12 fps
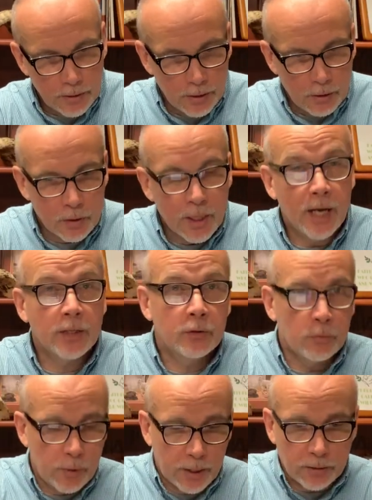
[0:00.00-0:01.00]
you know, God
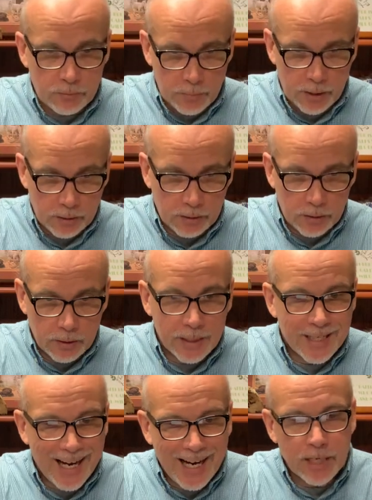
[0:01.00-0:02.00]
direct me,
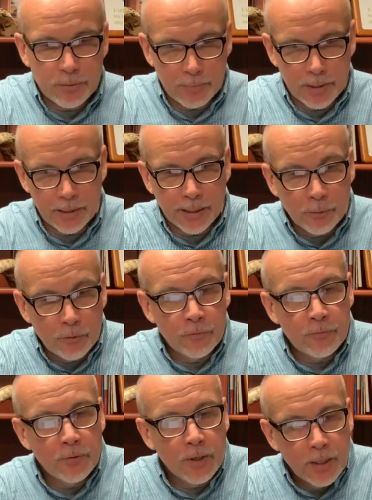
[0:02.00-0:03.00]
guide me, and
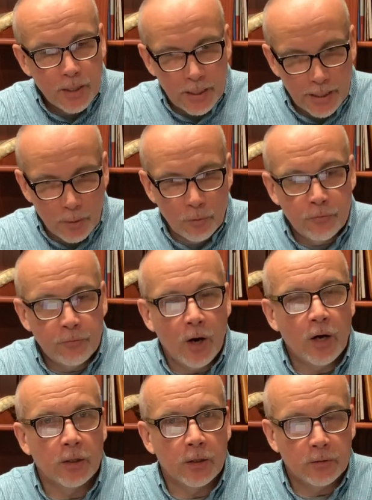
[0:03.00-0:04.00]
I will
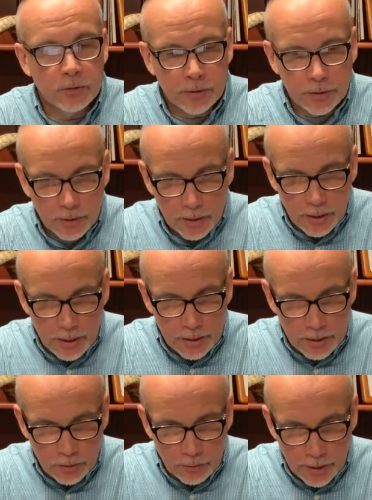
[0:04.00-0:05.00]
follow. And,
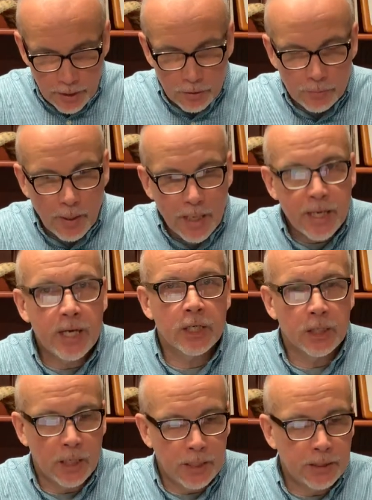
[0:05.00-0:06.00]
you know, here's my
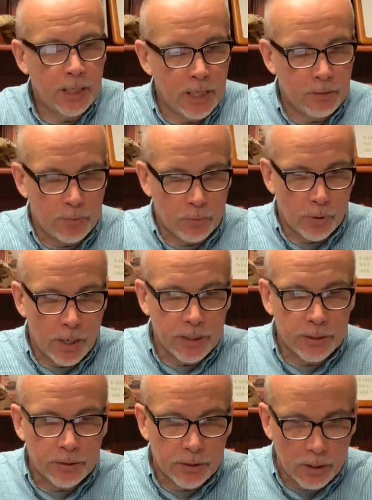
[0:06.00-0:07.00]
hand, God, take me where I
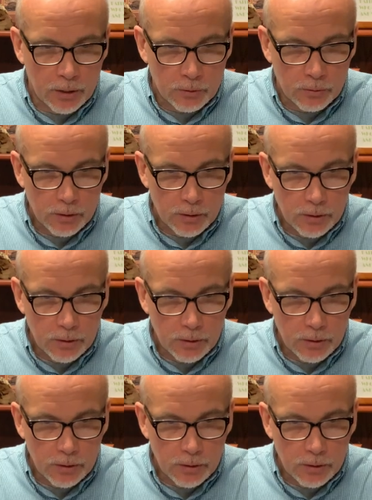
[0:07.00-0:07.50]
need to go.